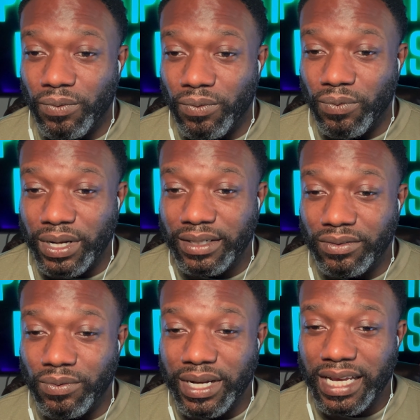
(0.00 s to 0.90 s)
when
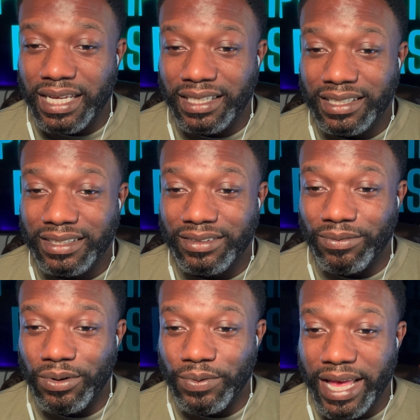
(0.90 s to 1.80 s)
when
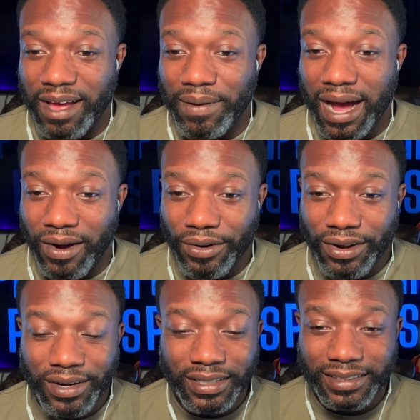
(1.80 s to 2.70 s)
will we have power
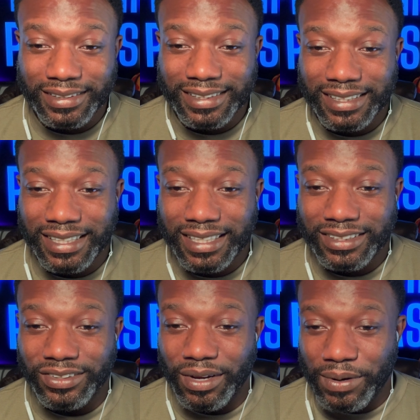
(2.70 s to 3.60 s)

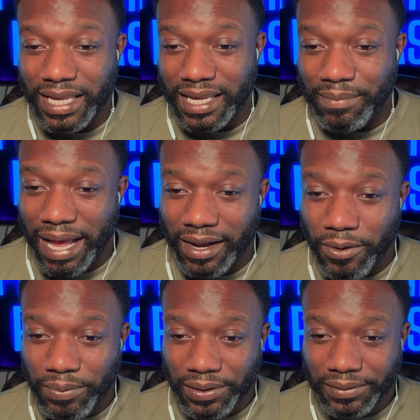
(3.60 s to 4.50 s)
so that we can get back
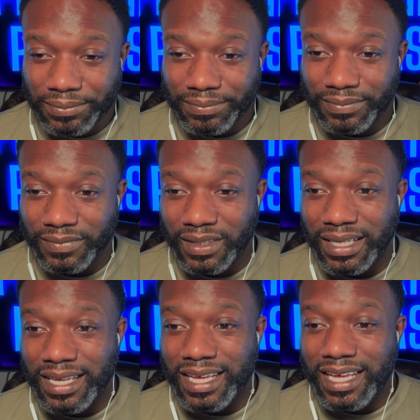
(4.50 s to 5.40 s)
open?
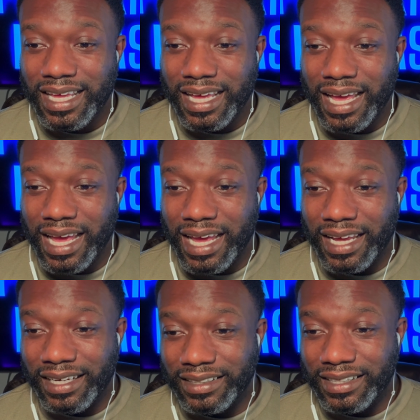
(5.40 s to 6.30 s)

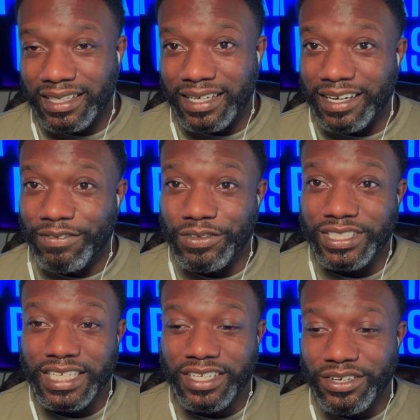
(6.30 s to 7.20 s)
And if you've
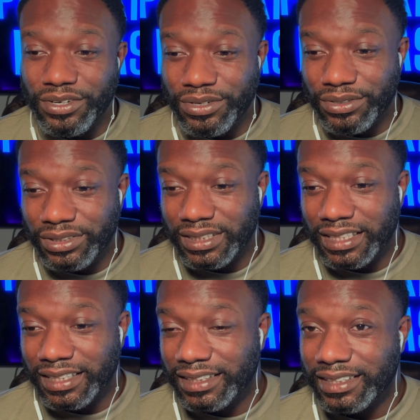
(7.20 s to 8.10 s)
seen the news,
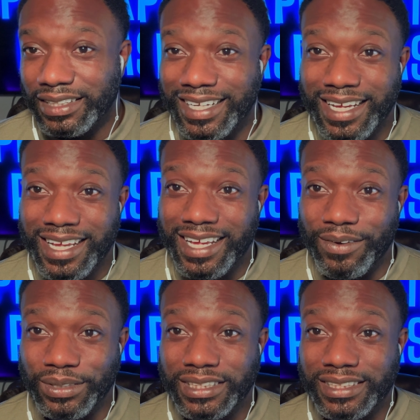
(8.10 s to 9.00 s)
it
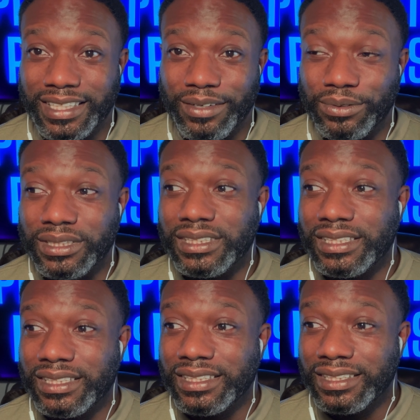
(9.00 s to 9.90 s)
was it
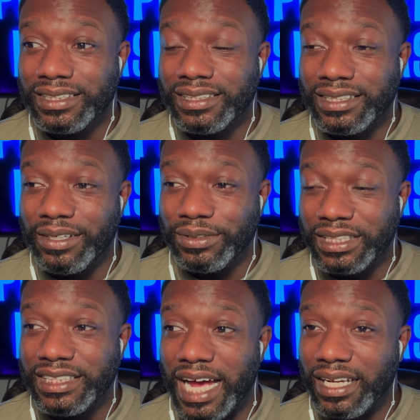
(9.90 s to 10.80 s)
was it was a
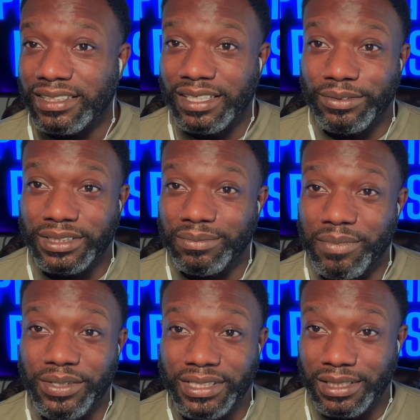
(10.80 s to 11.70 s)
challenge. There was
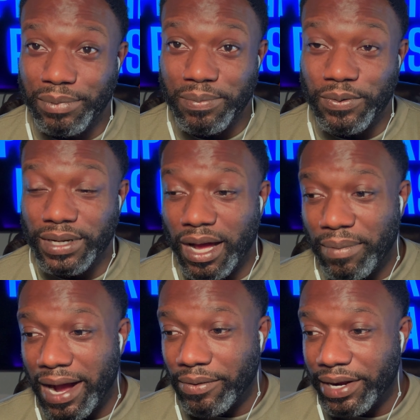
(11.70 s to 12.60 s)
millions of people without
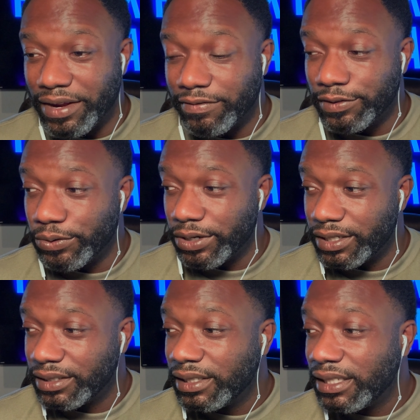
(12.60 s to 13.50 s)
power here in Florida.